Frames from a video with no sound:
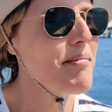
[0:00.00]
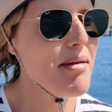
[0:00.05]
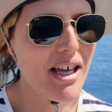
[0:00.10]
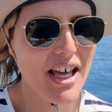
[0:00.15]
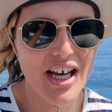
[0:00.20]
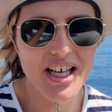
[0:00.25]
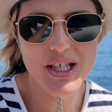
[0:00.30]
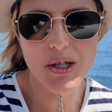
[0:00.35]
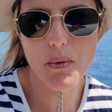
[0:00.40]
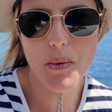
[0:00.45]

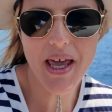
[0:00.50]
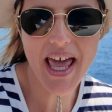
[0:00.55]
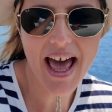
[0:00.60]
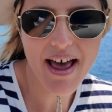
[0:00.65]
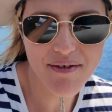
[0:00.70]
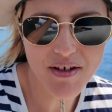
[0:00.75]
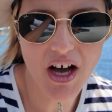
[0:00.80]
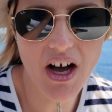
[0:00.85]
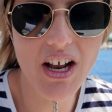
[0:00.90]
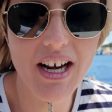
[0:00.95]
Because we
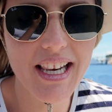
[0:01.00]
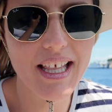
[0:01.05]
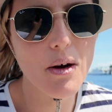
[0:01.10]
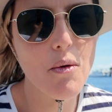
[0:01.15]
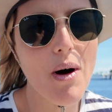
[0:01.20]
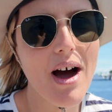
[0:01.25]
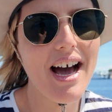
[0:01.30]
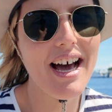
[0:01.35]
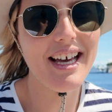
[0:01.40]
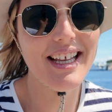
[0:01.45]
have only
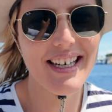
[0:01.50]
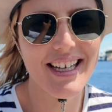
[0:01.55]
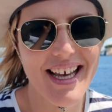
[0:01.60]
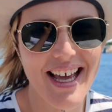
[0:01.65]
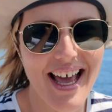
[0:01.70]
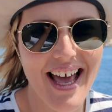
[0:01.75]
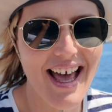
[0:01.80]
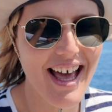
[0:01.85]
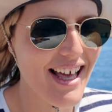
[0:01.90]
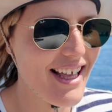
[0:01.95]
one,
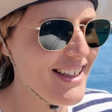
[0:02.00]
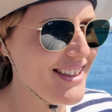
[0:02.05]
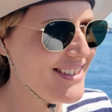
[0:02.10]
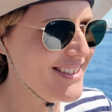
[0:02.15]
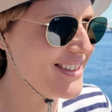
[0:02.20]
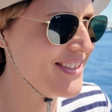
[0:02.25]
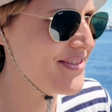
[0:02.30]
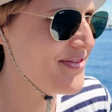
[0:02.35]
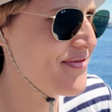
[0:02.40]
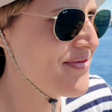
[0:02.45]

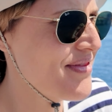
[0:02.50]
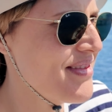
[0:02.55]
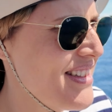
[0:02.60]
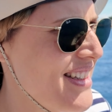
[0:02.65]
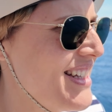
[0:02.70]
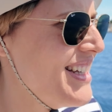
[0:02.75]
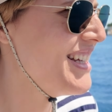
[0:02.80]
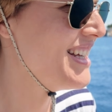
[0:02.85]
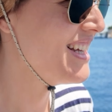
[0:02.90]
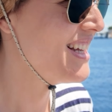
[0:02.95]
and
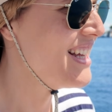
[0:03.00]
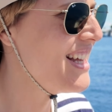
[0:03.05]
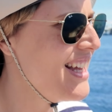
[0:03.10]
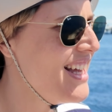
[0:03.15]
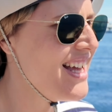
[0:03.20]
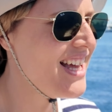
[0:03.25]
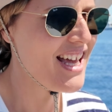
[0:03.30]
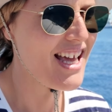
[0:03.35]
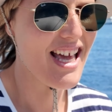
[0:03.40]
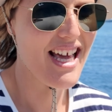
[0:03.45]

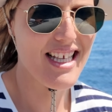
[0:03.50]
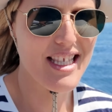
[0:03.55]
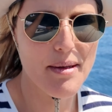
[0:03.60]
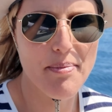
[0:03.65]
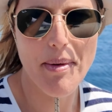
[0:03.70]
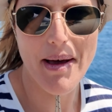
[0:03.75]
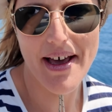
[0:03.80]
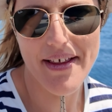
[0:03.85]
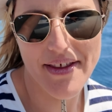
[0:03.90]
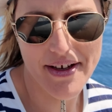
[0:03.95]

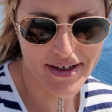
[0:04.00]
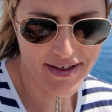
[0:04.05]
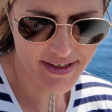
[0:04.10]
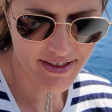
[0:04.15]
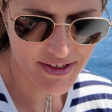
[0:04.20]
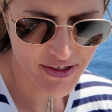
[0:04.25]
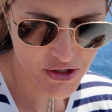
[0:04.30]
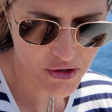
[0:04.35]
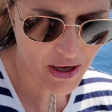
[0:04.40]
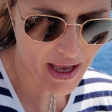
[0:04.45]
it's better
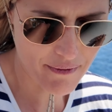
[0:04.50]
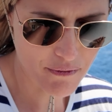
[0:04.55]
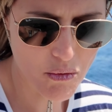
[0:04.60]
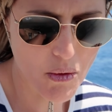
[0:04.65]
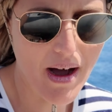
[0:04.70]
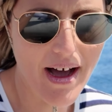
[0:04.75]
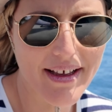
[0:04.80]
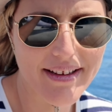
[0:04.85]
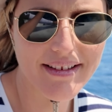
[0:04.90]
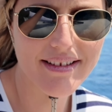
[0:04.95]
to have
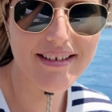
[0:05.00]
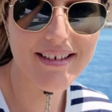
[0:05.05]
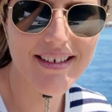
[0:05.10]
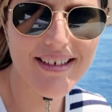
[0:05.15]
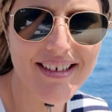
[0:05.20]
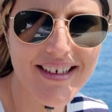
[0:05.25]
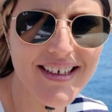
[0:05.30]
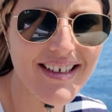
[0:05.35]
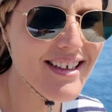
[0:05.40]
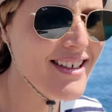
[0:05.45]
one
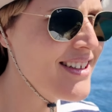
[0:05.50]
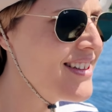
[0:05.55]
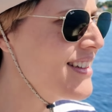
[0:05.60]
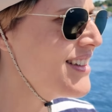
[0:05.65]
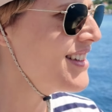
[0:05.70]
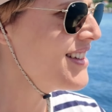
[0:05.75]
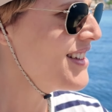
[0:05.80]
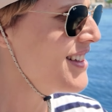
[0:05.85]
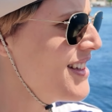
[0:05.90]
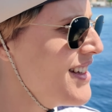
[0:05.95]

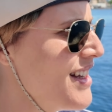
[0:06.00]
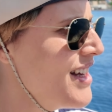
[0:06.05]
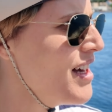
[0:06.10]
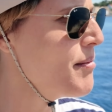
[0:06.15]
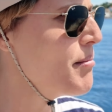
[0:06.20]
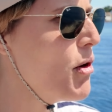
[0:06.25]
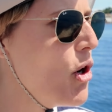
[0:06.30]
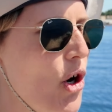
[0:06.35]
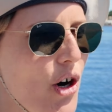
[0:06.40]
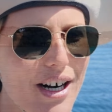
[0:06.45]

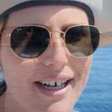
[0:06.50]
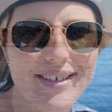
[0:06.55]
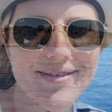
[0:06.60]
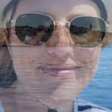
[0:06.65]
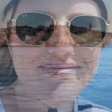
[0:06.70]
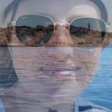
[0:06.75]
more.